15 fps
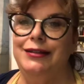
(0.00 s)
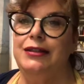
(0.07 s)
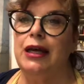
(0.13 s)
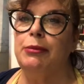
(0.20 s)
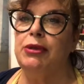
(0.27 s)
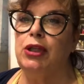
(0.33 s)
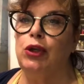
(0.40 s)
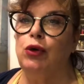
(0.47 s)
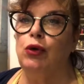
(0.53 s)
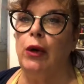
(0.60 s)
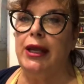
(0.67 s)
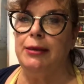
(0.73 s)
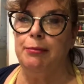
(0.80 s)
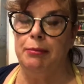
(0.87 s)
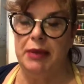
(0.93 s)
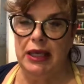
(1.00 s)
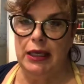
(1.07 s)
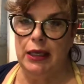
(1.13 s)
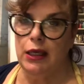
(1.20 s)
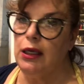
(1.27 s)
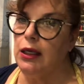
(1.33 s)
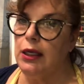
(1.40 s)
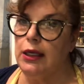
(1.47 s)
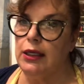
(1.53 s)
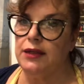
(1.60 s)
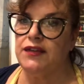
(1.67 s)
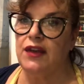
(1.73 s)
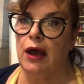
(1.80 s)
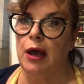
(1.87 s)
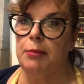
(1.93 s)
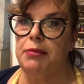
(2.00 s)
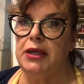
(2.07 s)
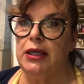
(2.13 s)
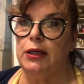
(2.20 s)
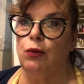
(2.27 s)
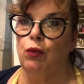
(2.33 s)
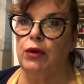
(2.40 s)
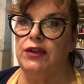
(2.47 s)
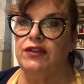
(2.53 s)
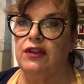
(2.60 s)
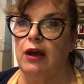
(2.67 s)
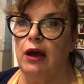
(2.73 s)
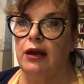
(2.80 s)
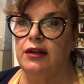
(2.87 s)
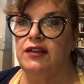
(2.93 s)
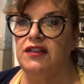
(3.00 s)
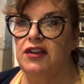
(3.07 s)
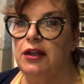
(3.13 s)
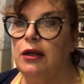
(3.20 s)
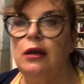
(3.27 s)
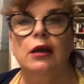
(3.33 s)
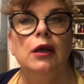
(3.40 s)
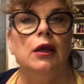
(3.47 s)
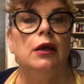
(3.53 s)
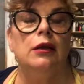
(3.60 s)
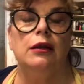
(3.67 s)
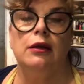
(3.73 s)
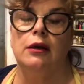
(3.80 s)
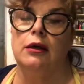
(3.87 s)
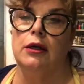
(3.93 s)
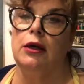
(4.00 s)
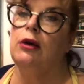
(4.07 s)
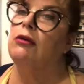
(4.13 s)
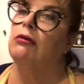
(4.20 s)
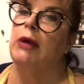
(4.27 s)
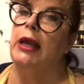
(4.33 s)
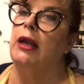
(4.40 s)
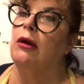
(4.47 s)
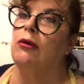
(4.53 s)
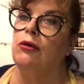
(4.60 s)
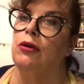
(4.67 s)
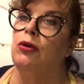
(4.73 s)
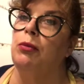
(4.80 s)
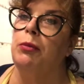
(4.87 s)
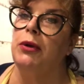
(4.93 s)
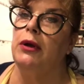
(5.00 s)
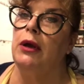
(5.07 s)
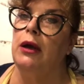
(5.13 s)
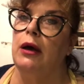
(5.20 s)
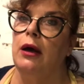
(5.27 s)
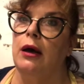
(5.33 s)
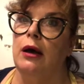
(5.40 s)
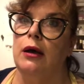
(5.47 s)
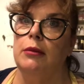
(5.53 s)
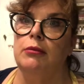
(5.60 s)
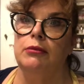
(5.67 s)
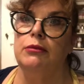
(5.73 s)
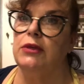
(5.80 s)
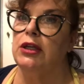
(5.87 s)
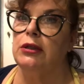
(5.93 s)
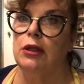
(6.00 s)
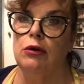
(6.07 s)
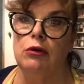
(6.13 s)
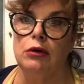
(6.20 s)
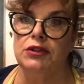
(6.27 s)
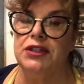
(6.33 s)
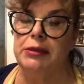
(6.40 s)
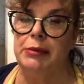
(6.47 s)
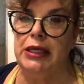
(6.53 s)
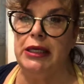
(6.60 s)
W&B. It's up in Wisconsin. They're a great group. They're local to